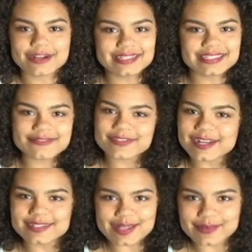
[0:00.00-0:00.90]
friends if
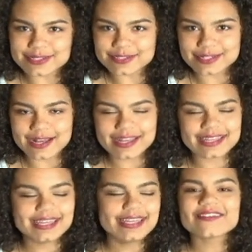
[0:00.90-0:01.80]
they're adopted or not.
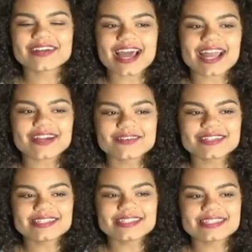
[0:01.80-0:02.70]
When I
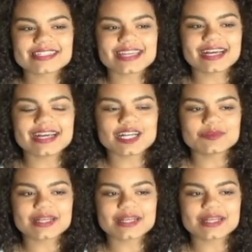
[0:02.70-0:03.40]
was um,